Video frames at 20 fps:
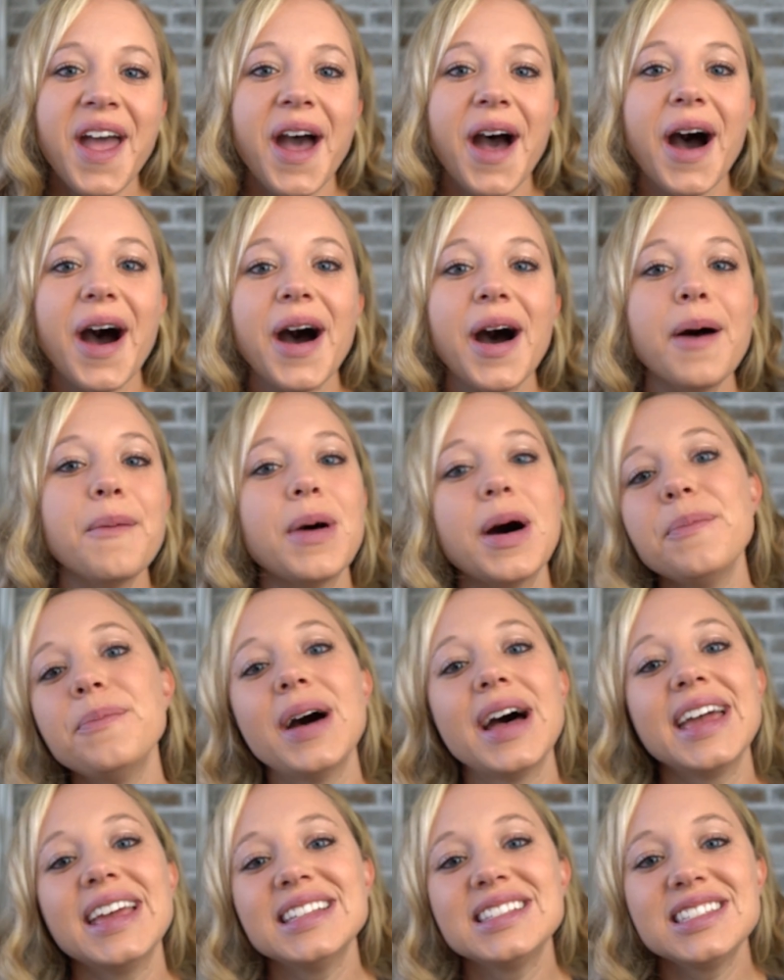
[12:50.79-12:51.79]

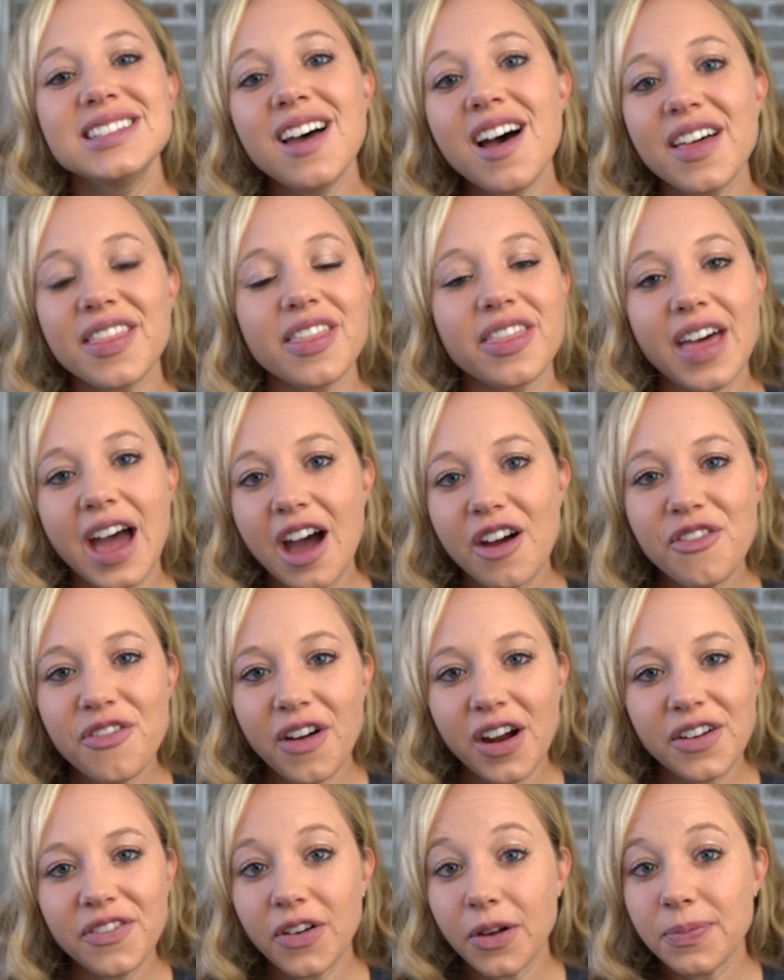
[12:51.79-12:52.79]
But it's not that
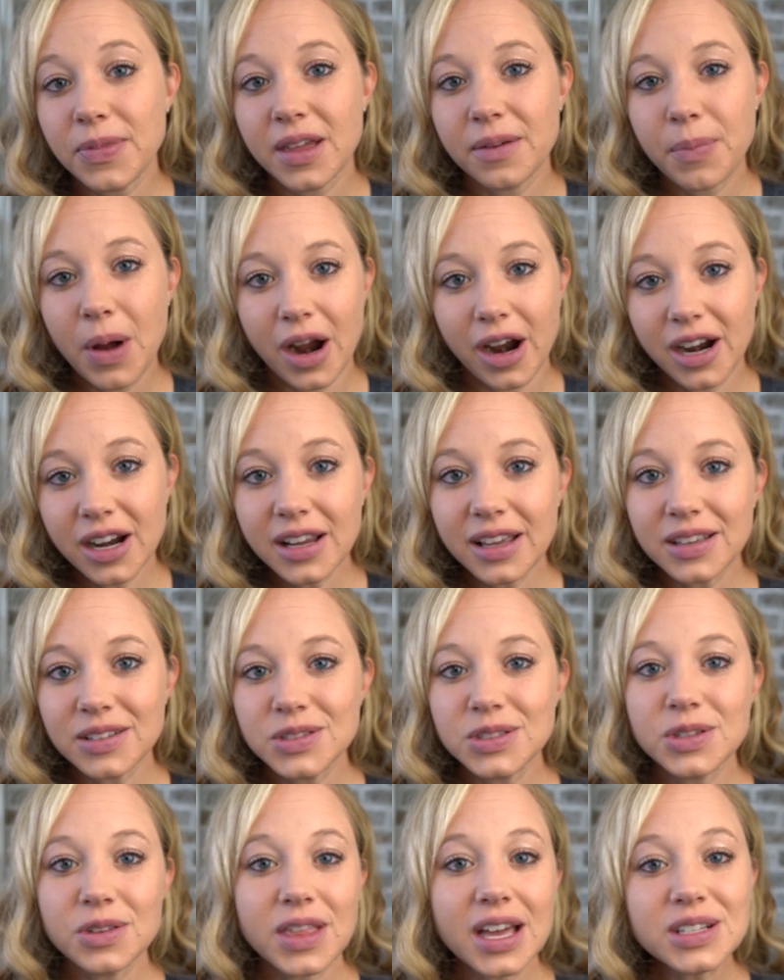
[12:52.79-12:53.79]
far from the park. And
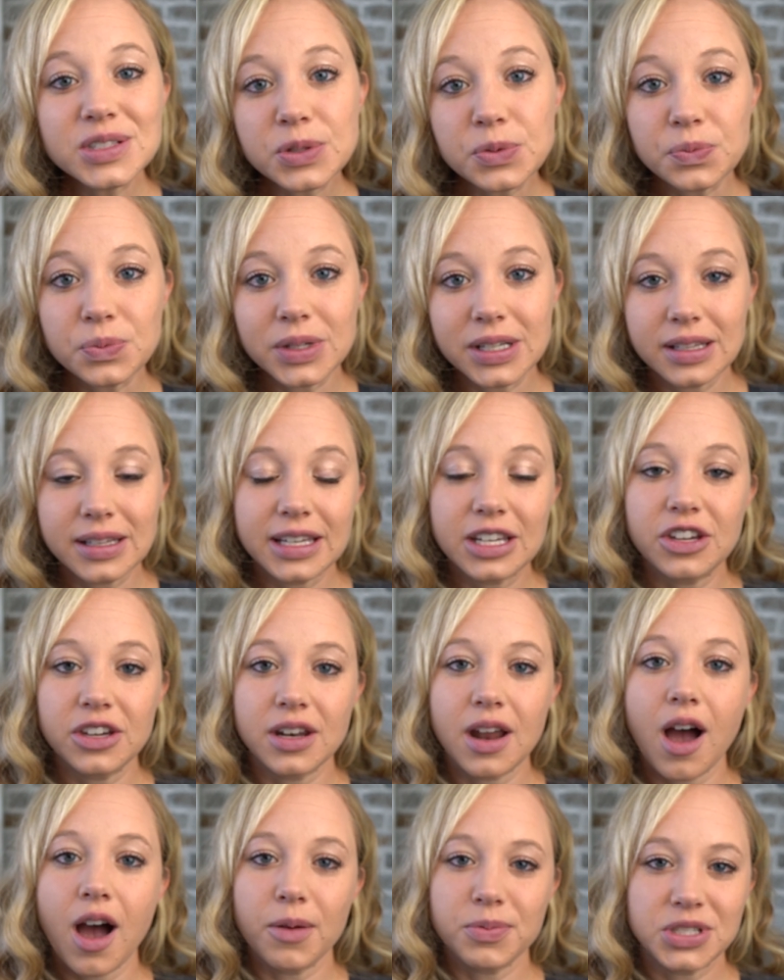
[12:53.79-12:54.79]
so that's a really good
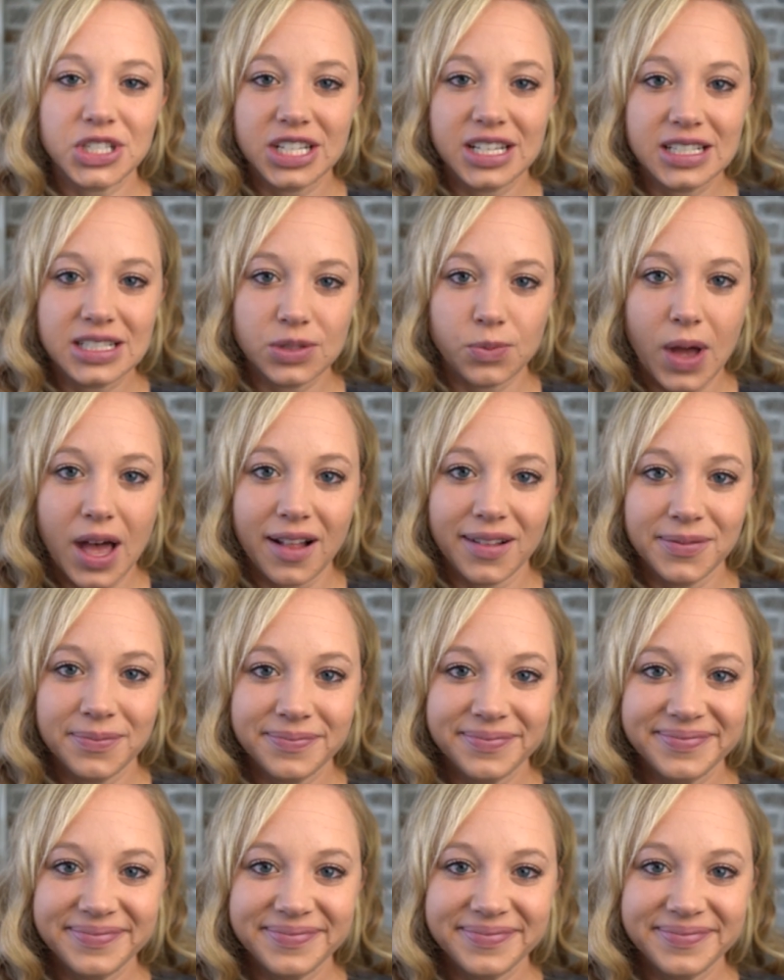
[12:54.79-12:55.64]
option as well.